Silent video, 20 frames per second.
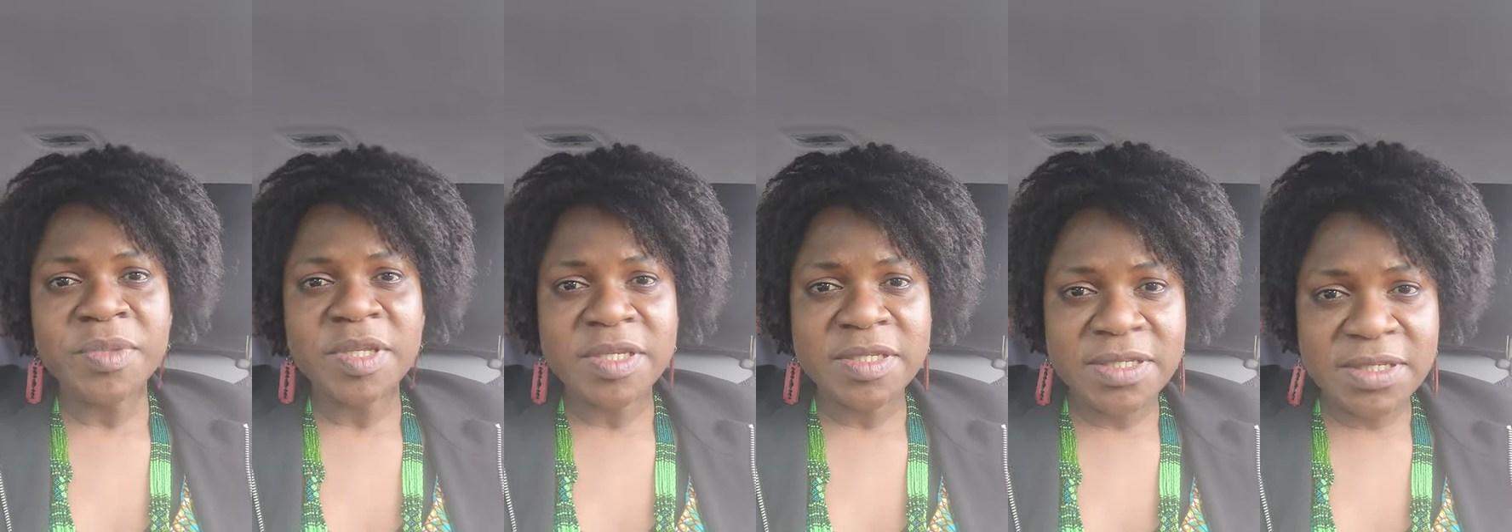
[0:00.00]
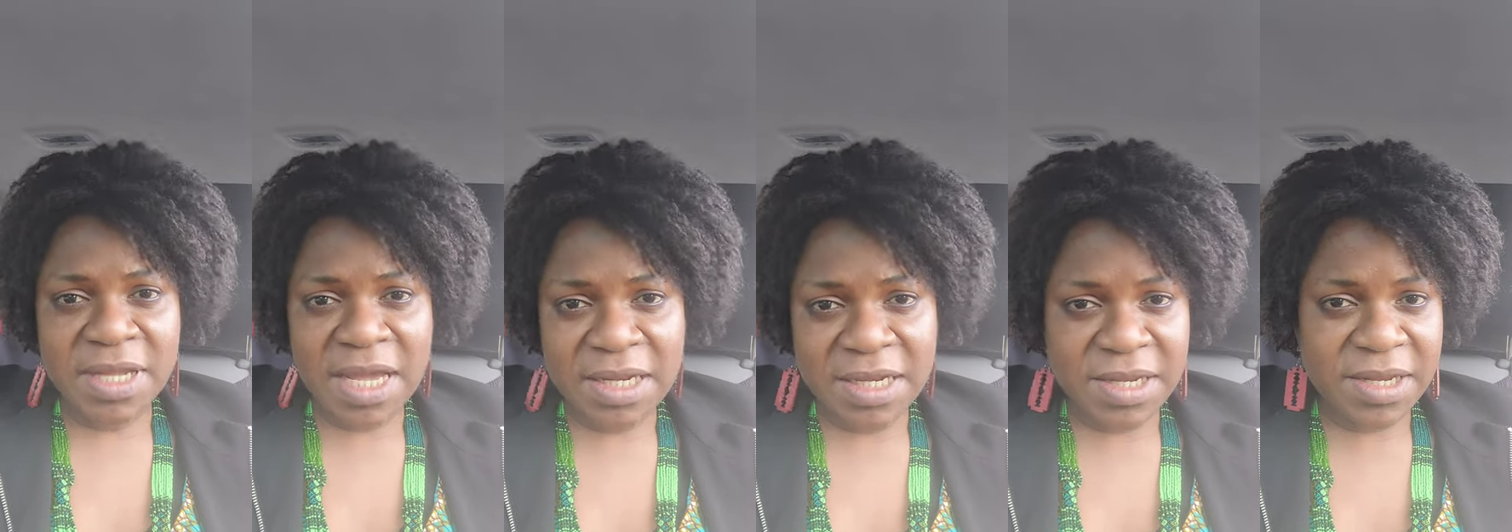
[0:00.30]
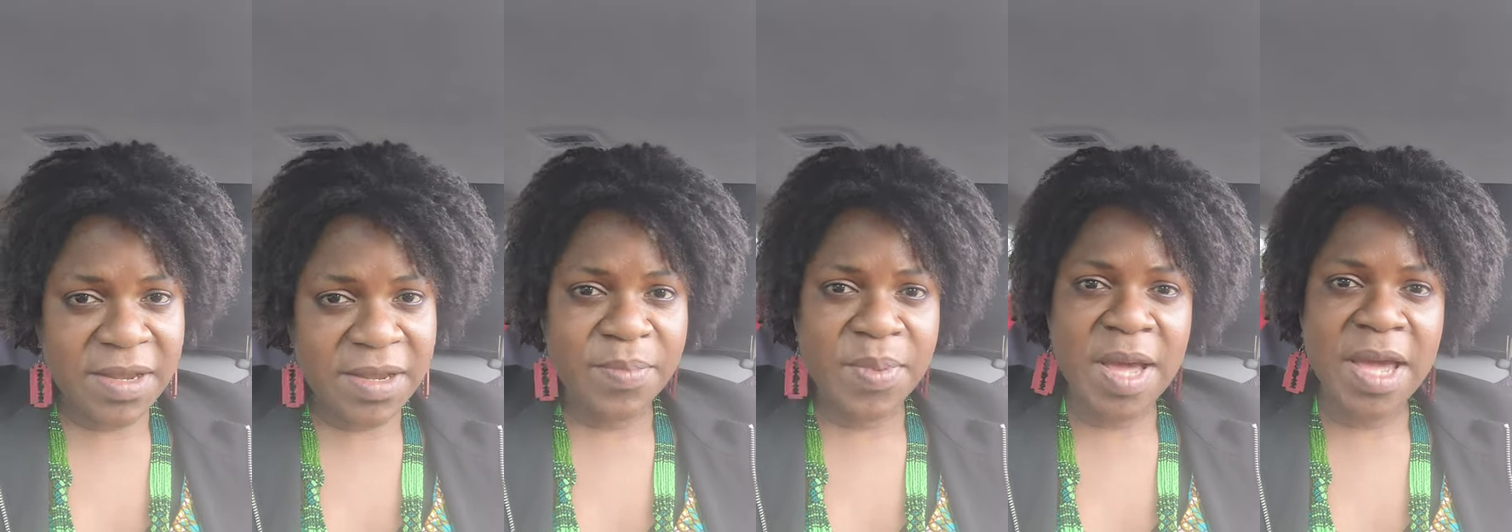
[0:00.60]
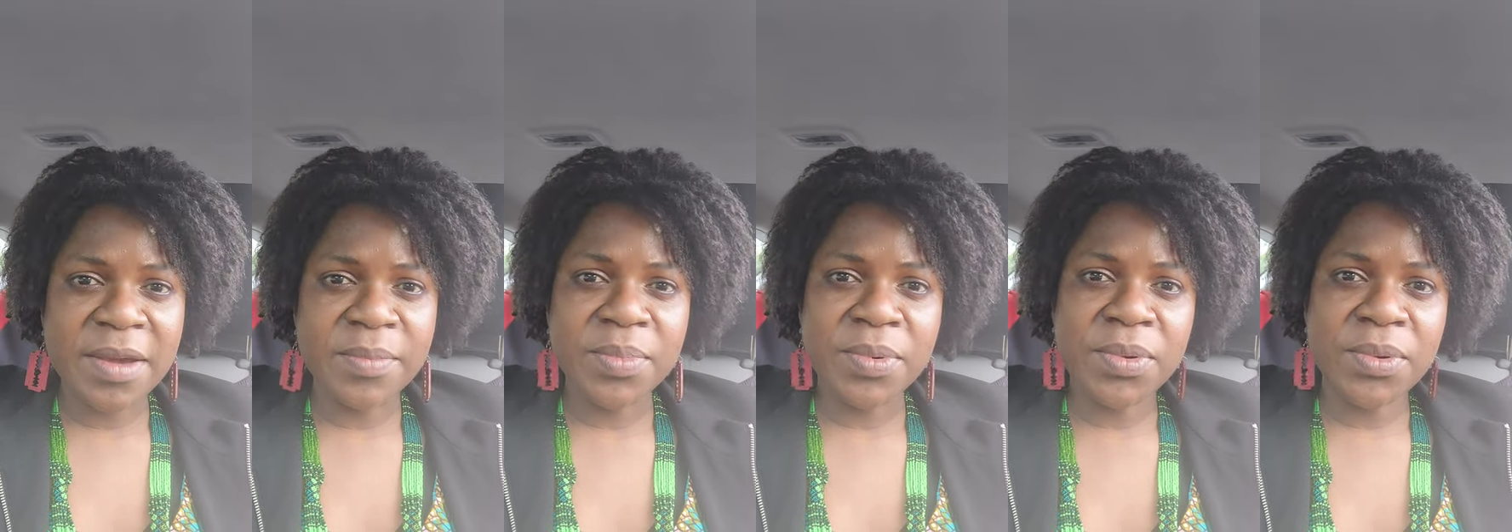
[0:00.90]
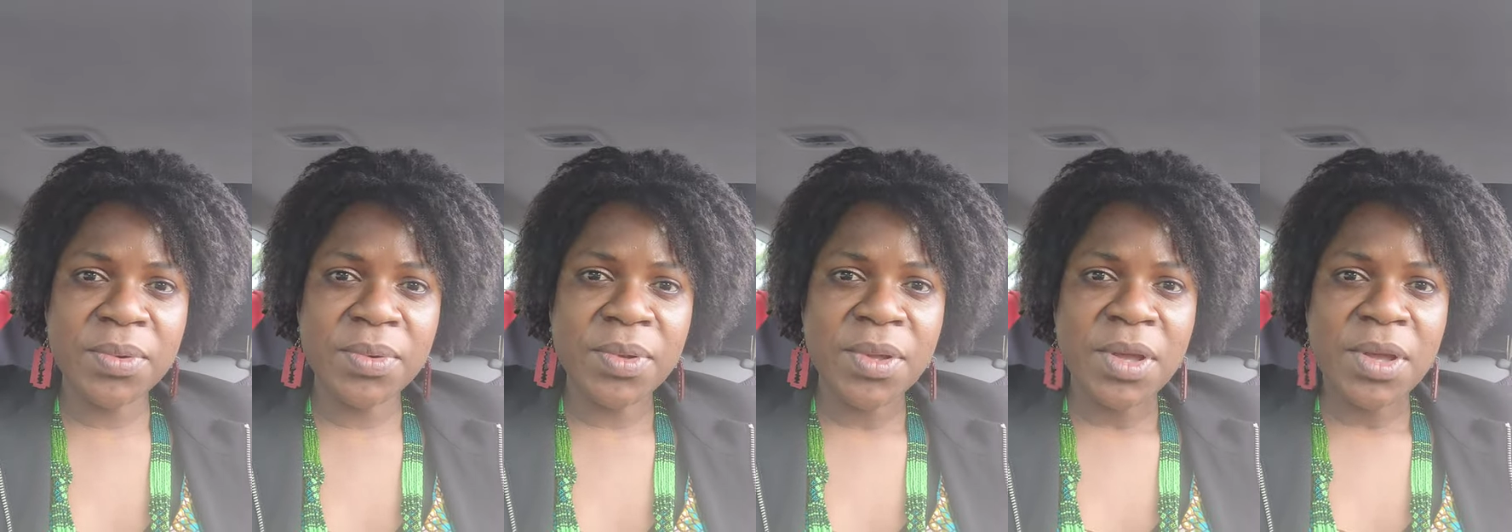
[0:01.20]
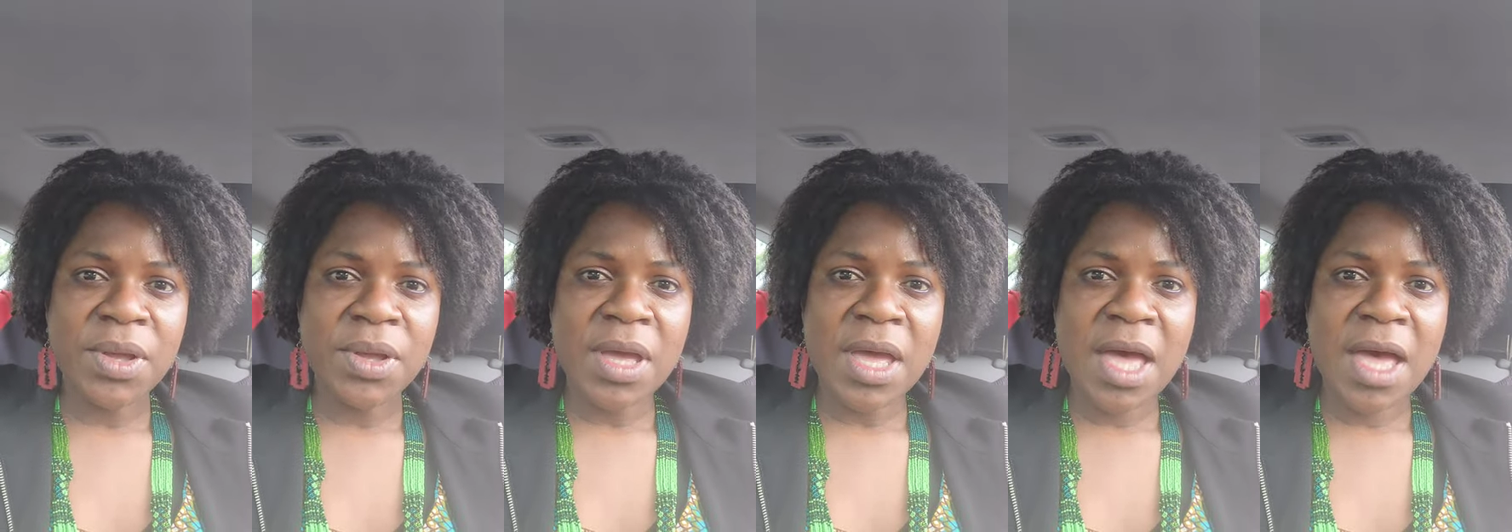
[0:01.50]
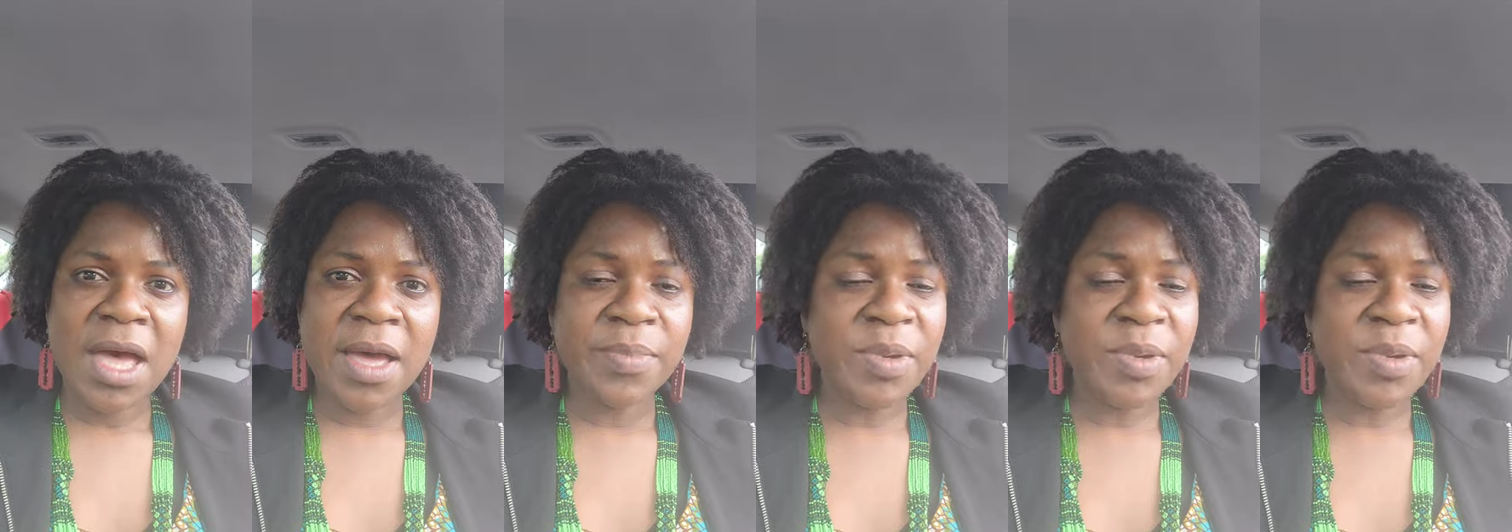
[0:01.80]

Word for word: study the Bible, uh,